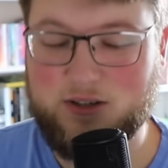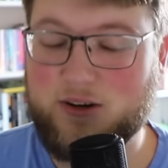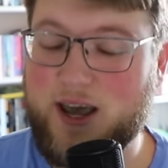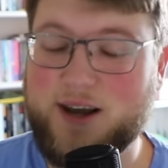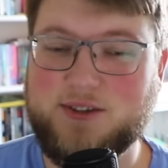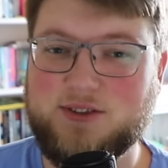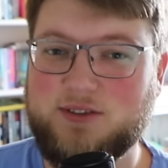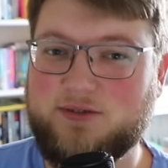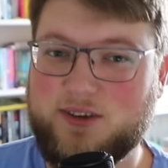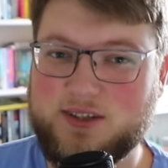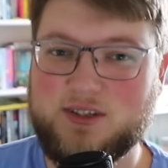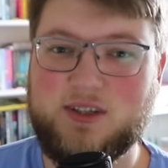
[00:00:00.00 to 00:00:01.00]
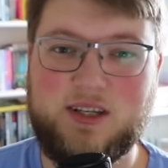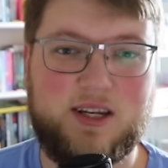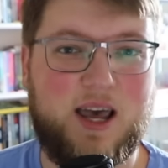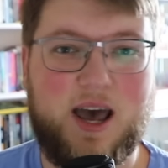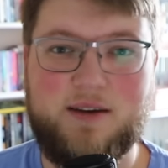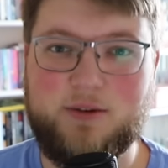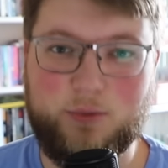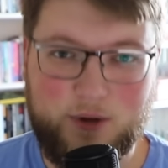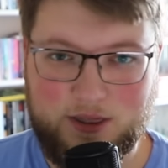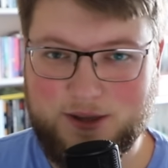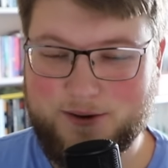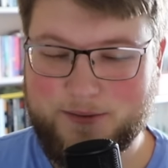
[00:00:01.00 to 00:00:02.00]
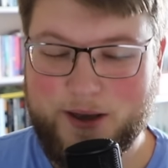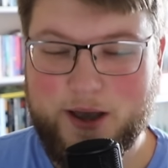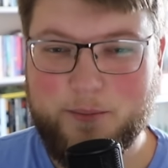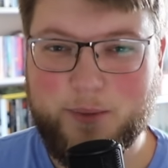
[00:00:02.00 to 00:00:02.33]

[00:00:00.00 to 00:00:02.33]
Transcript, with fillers: You don't actually physically need to have it with you,